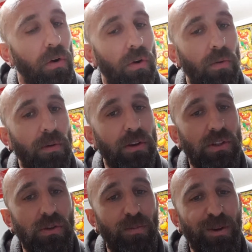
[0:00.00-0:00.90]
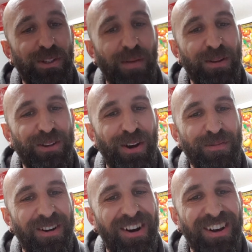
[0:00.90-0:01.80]
Almost summertime,
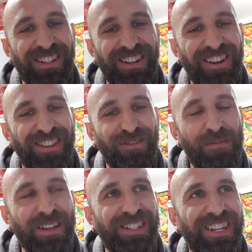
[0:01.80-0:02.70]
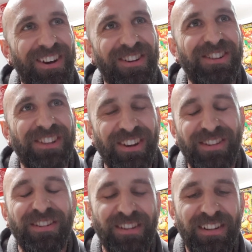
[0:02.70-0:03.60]
guys. It's only 3 months to go, so
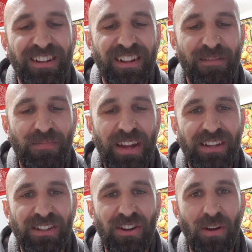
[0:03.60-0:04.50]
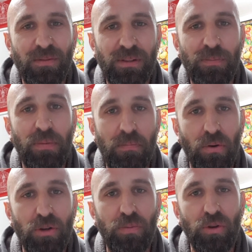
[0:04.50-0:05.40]
now's the time to be
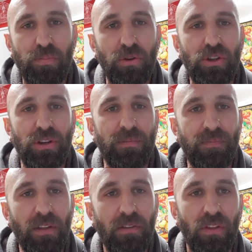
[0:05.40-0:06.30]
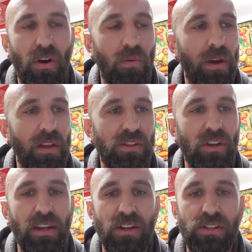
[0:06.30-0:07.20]
pushing for the hot weather so
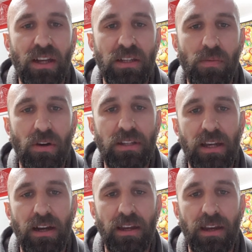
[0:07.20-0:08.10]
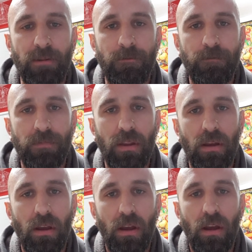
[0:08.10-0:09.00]
you can get your sexy bodies out. Yeah.
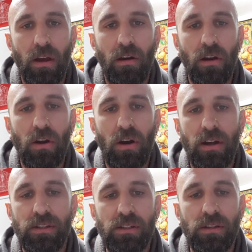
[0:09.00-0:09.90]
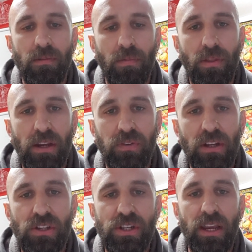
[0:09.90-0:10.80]
All right, guys. Thanks for
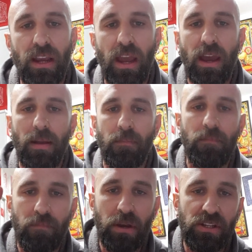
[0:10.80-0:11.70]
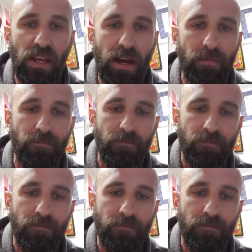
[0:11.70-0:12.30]
listening, and peace out.